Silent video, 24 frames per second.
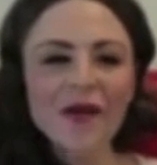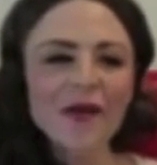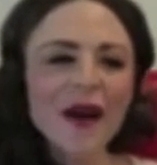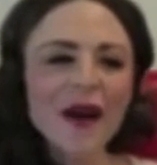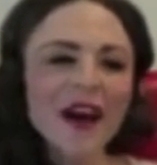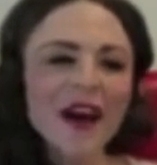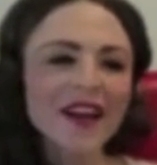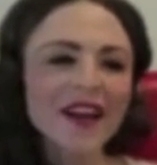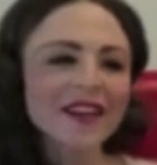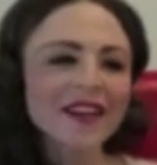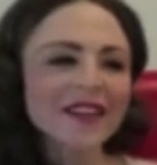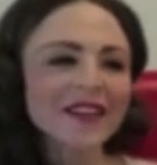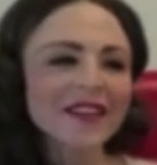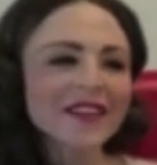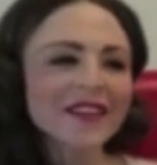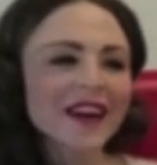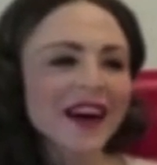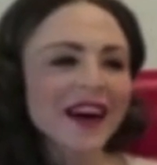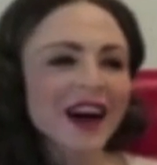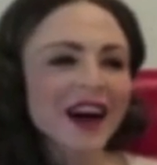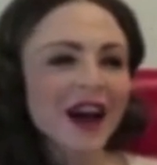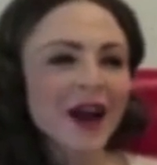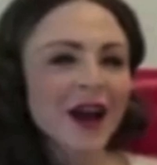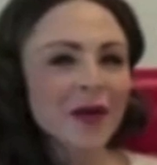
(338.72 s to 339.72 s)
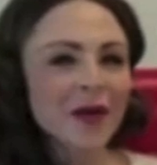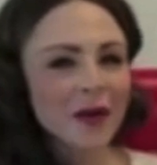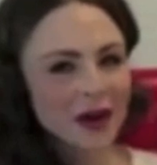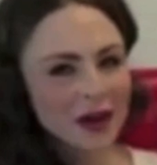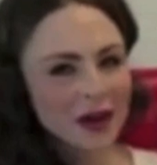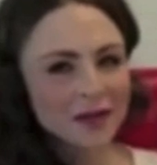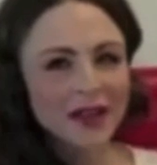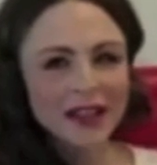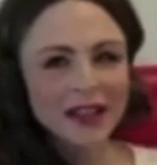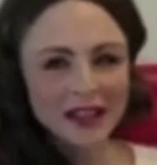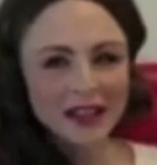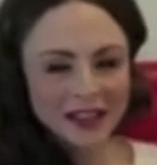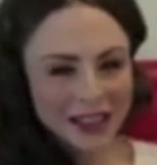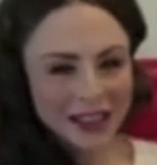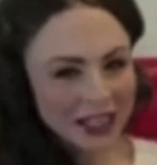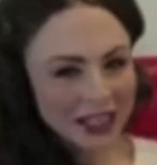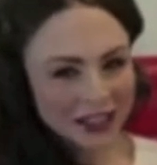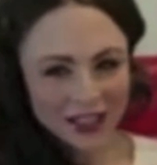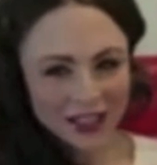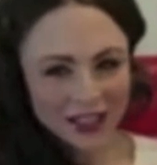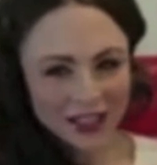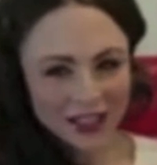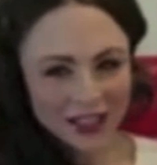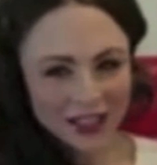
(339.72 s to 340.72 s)
Well, I want to be in Los
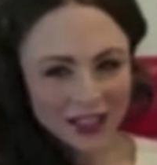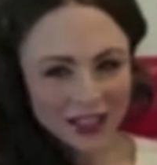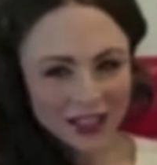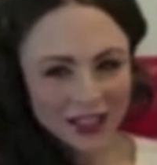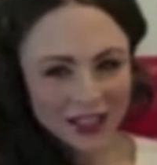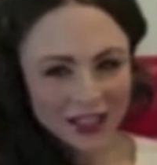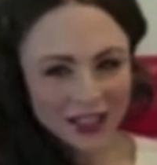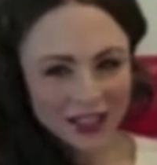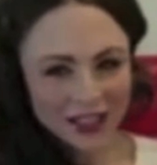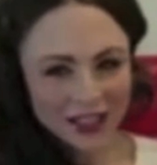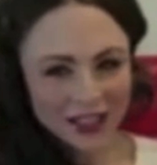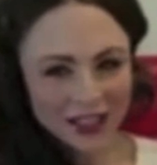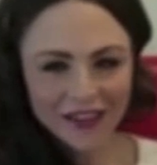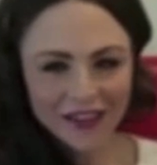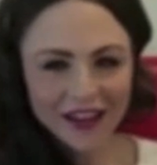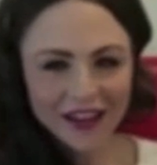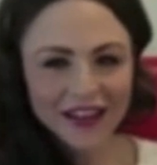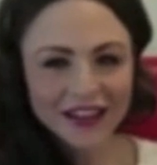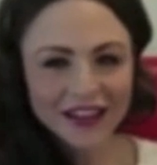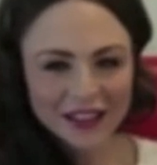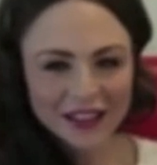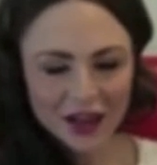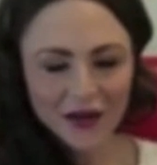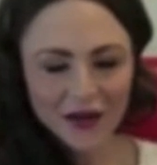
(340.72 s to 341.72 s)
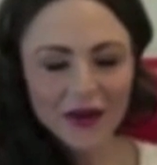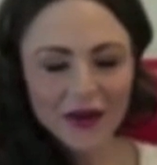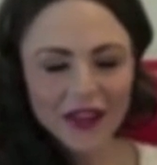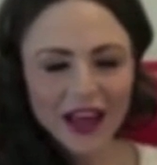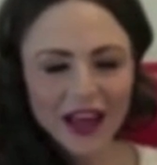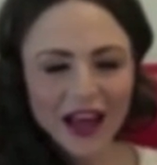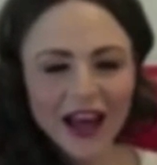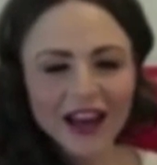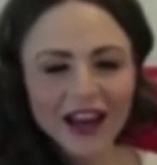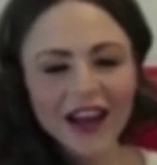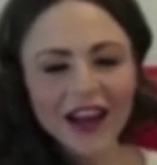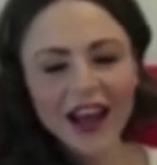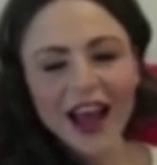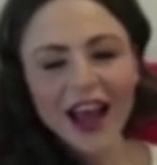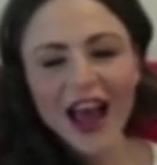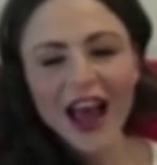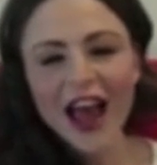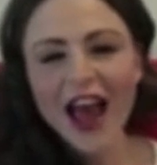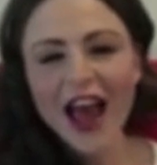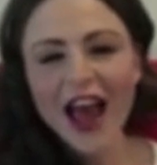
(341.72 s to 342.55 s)
Angeles right now. Let's start with that.